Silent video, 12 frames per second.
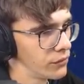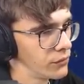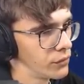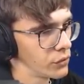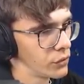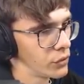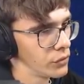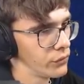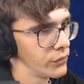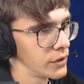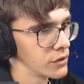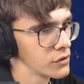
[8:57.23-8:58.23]
For
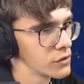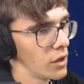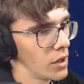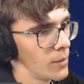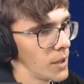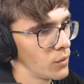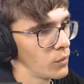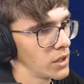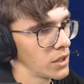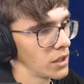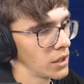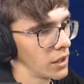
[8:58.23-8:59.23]
dolphins. Sure. Maybe we
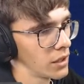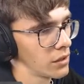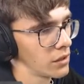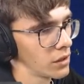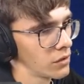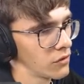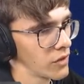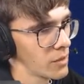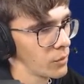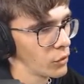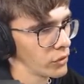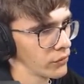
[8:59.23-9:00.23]
can like trap
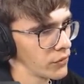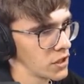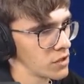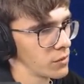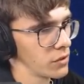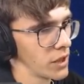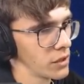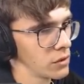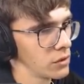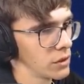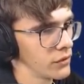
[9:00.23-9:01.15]
other fish, but I don't know if